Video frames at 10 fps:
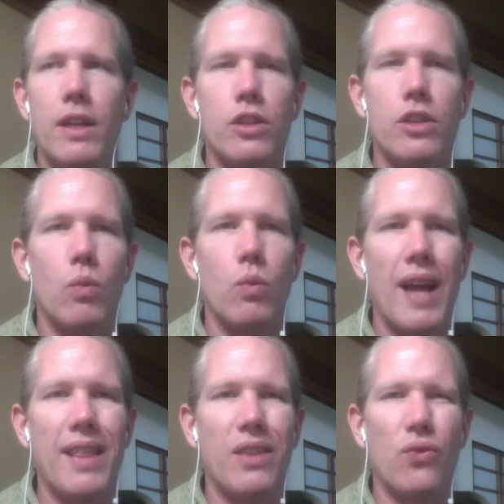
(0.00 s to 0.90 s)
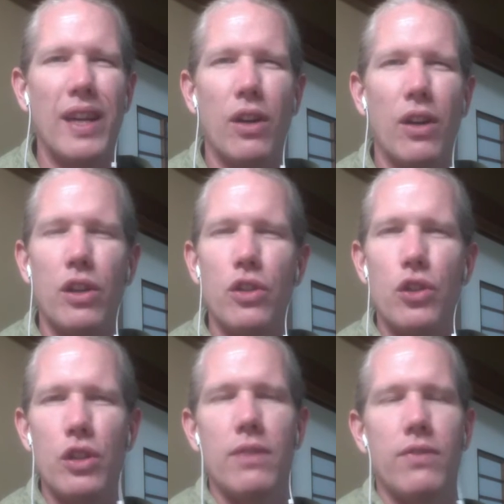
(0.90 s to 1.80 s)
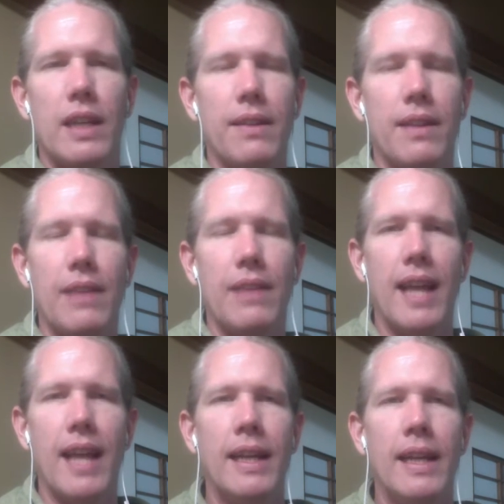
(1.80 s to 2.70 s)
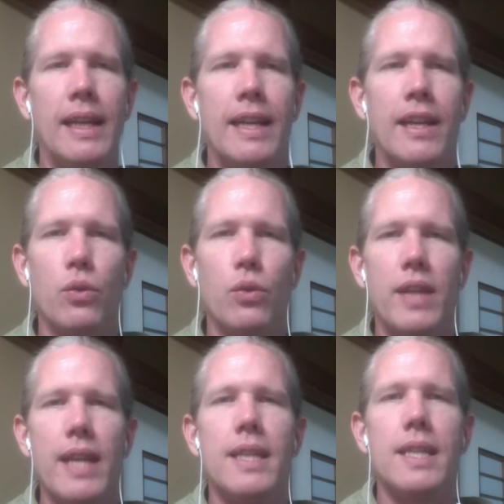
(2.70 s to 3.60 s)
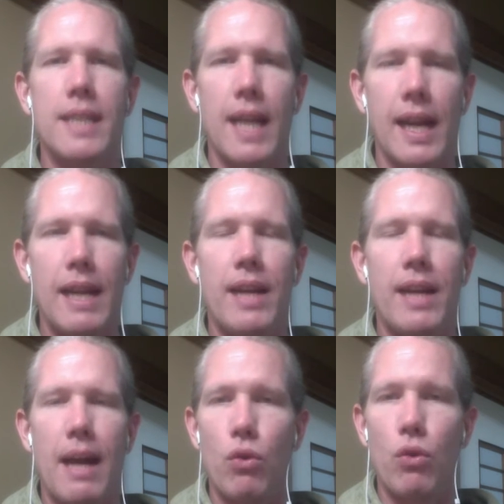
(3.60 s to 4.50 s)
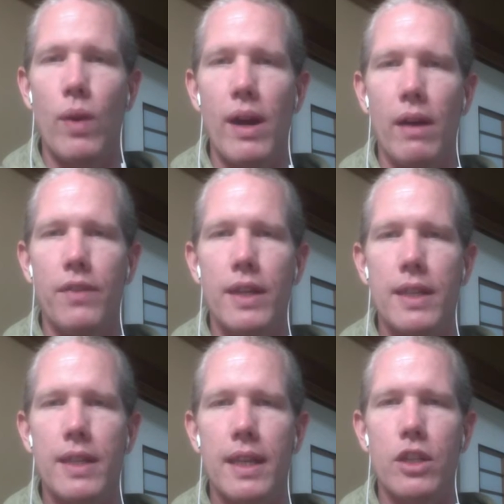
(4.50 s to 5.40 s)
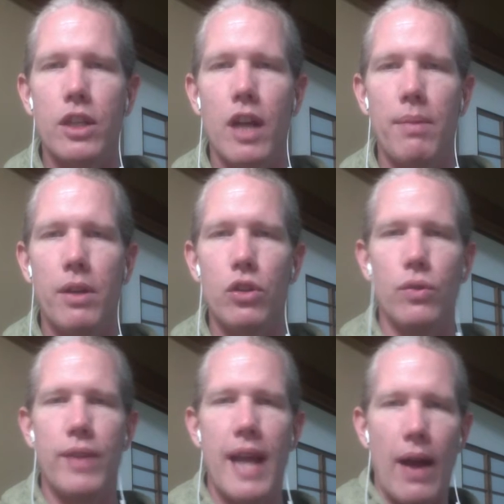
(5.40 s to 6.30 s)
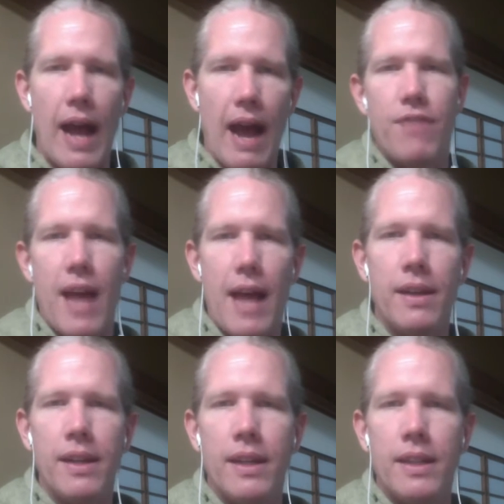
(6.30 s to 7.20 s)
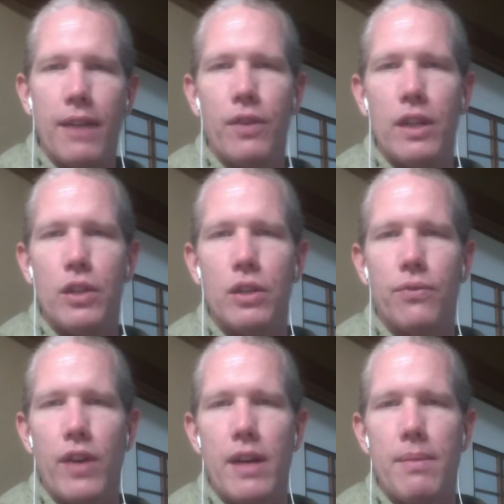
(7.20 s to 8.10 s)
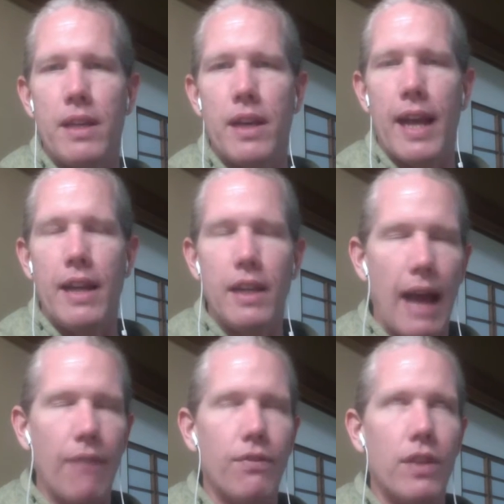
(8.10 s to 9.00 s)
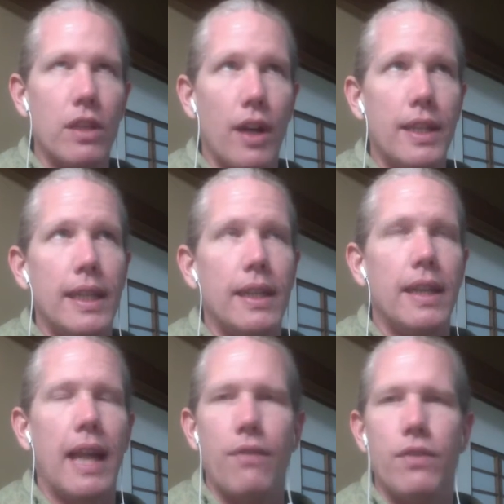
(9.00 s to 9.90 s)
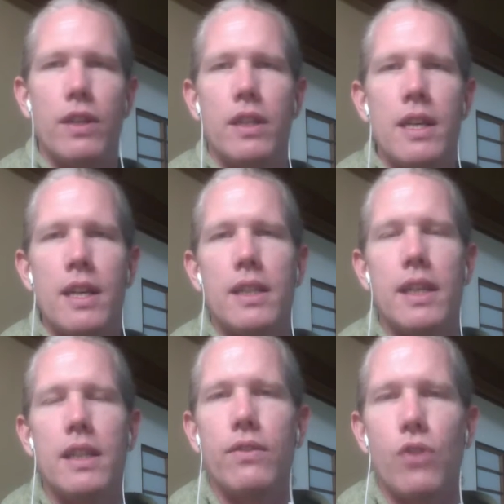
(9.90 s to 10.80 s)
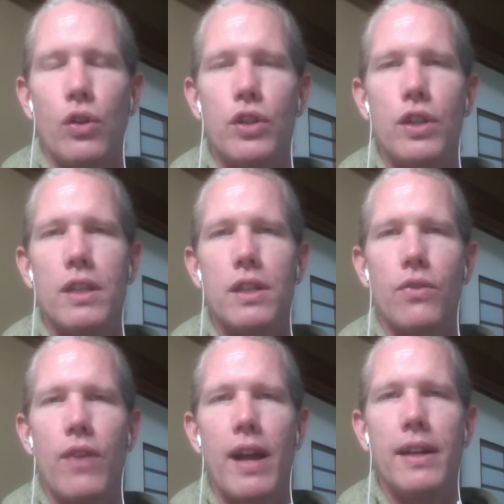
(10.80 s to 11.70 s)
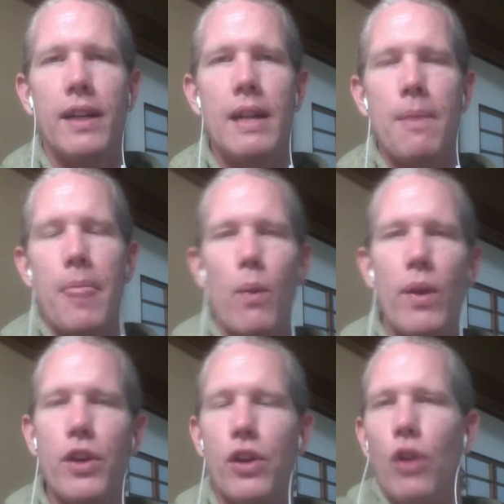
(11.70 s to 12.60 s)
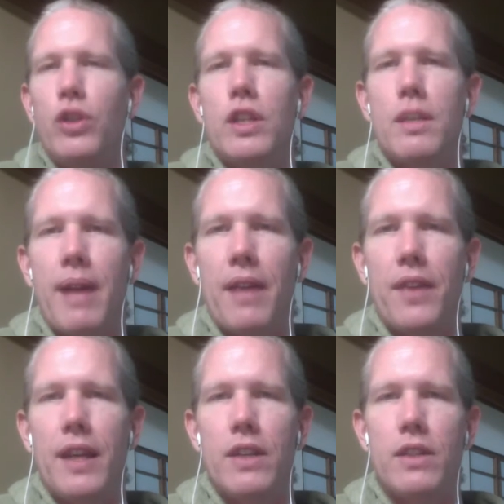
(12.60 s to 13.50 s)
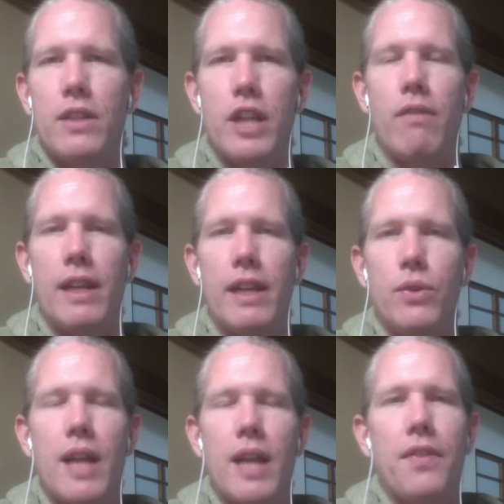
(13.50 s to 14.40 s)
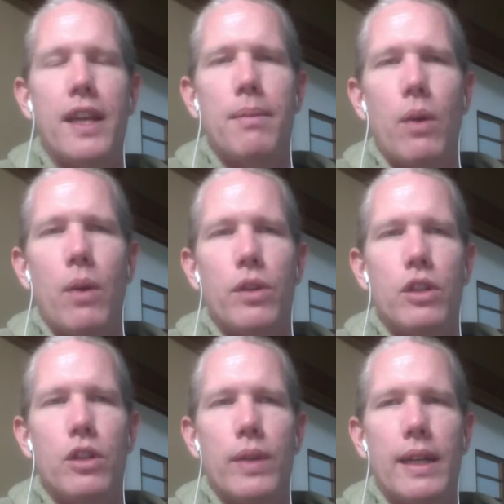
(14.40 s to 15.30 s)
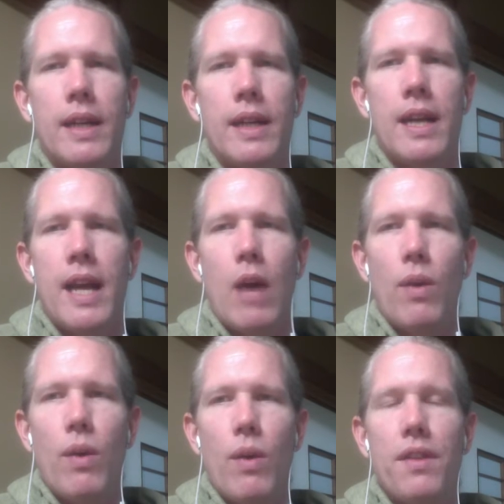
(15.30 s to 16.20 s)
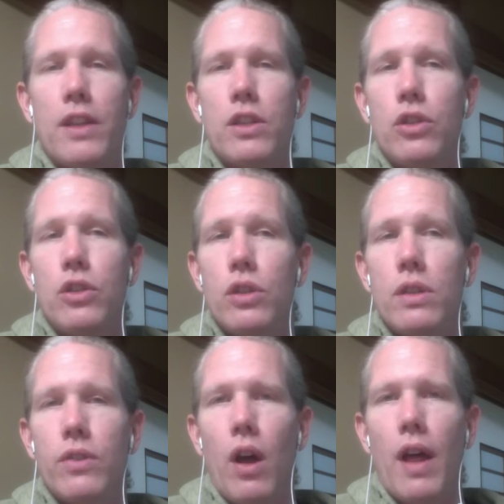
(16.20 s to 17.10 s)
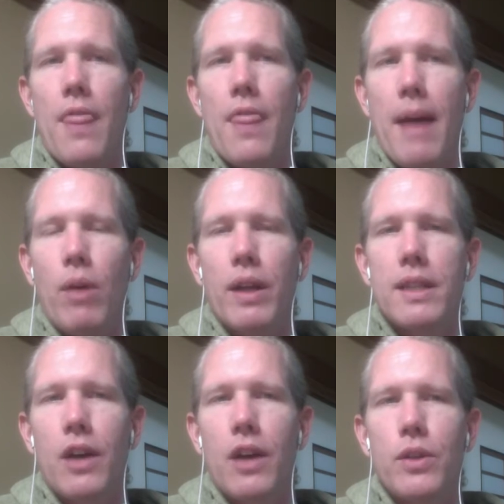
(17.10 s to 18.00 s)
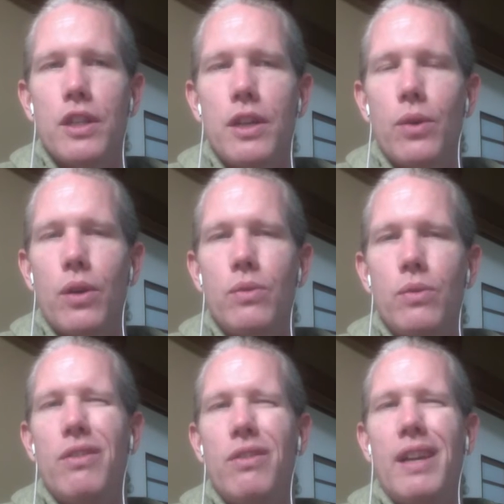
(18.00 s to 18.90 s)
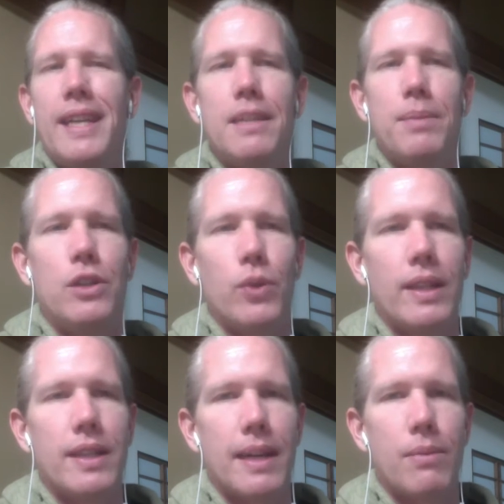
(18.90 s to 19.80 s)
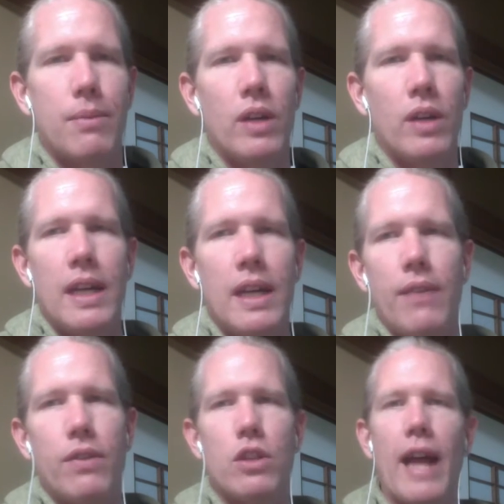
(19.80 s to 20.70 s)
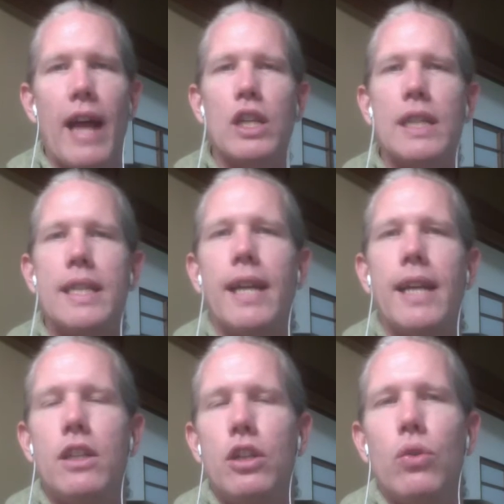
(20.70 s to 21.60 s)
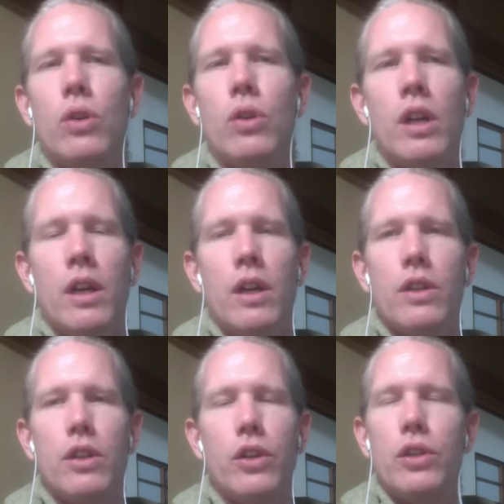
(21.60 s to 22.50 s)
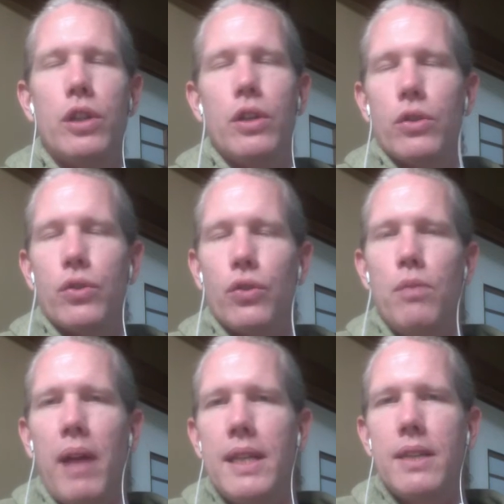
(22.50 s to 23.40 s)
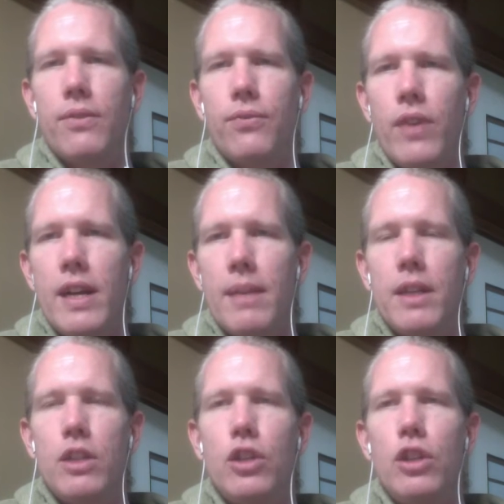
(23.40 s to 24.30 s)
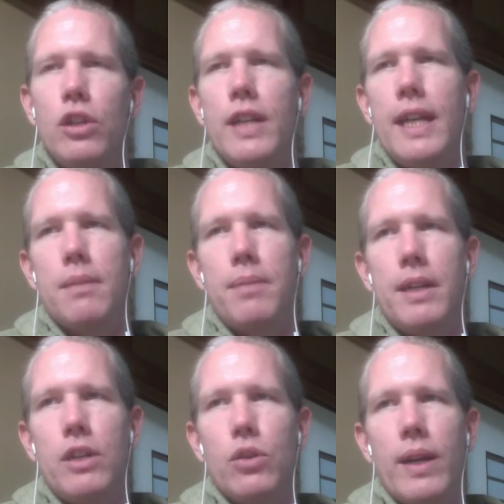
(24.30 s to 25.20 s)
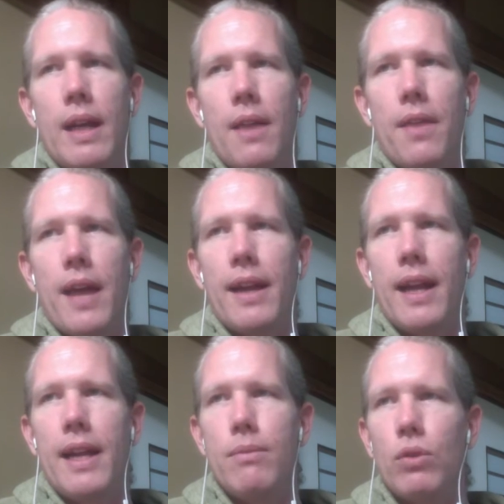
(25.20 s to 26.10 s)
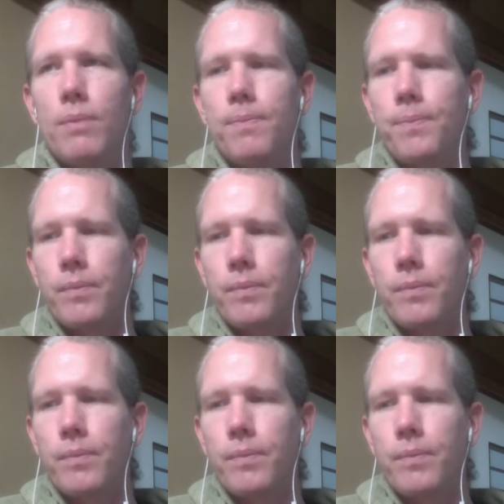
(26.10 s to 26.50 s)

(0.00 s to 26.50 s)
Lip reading: in a certain way that's really not conducive to living that, you'll then suddenly become more aware of these things, because you'll now have that definition of freedom in your head. You'll have this idea, you have this sense of consciousness around it. And when you're conscious about things, generally you'll start thinking about what you're doing and whether that's conducive or not. And that might start questioning you, well, do you really need to be doing this anymore? If it's not actually taking you to your true place of freedom, then do you need to be doing that anymore?